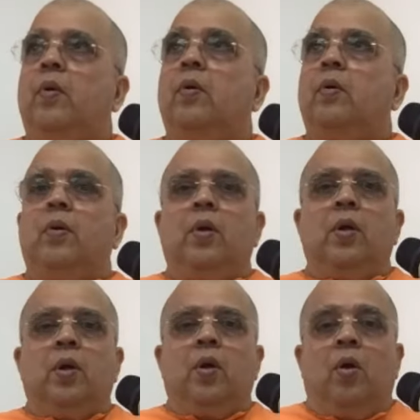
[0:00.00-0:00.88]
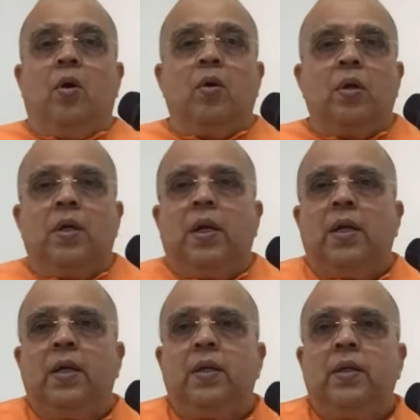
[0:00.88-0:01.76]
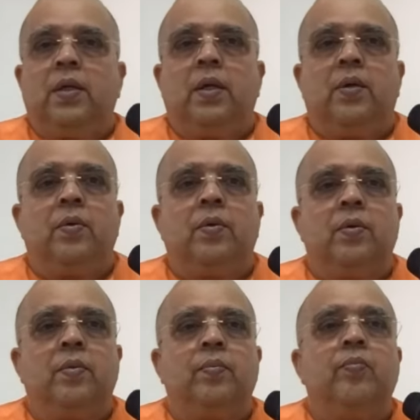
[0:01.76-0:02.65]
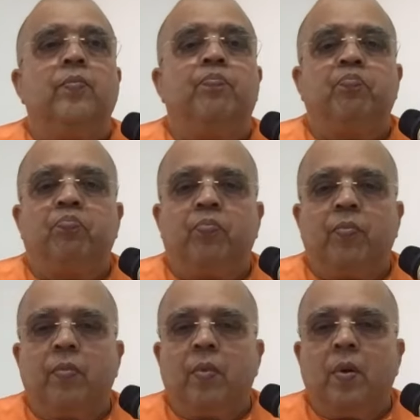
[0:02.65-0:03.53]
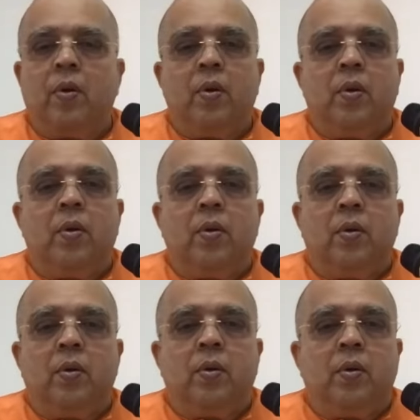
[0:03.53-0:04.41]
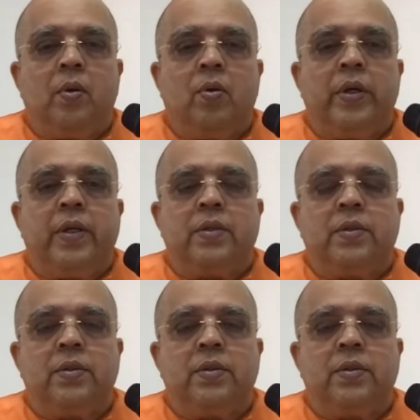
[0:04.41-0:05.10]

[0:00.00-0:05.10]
Yeah. Online, I don't know. Oh, yes.